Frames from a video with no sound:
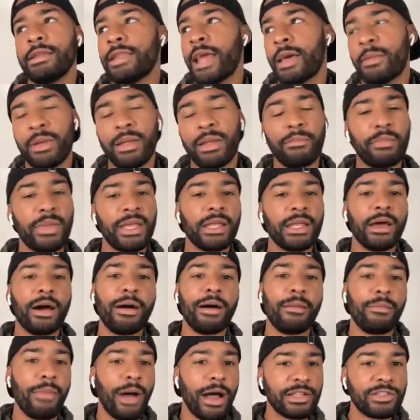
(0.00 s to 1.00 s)
they've been beat
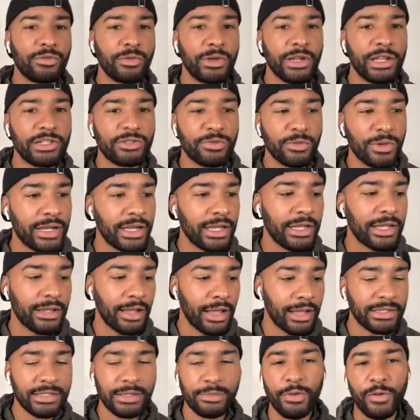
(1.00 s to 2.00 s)
up by 2020,
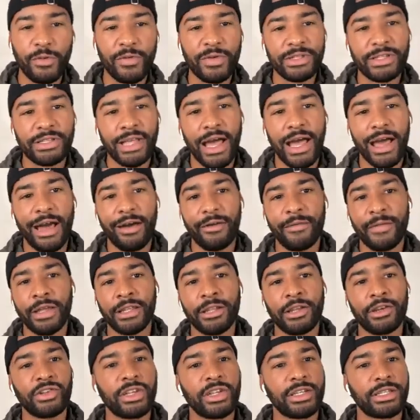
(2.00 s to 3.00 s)
like some of us have,
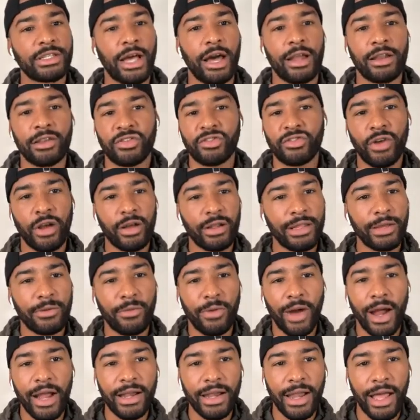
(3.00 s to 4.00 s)
and they're just kind of
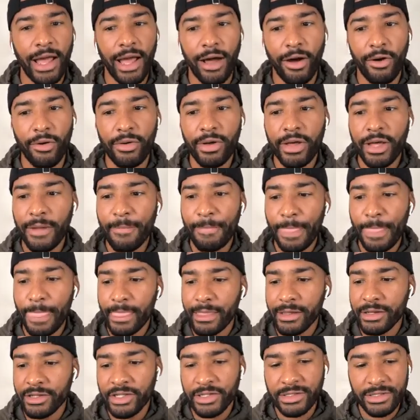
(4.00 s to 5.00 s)
struggling right now.
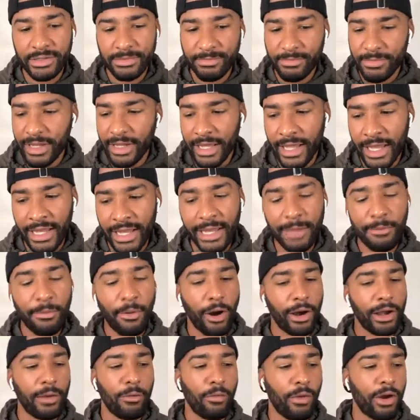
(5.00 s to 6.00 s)
Just any
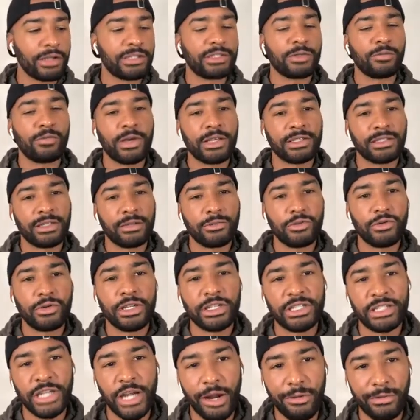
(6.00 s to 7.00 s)
parting words of wisdom you
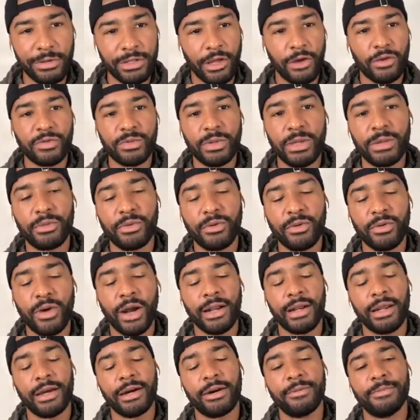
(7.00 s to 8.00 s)
can share with those people
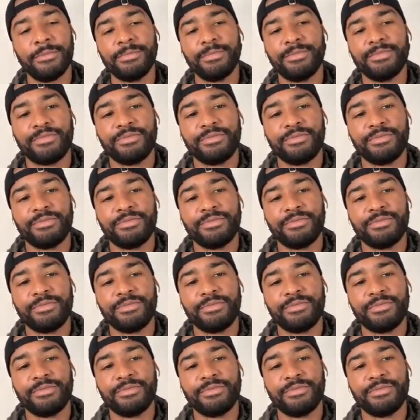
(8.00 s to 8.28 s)
right now?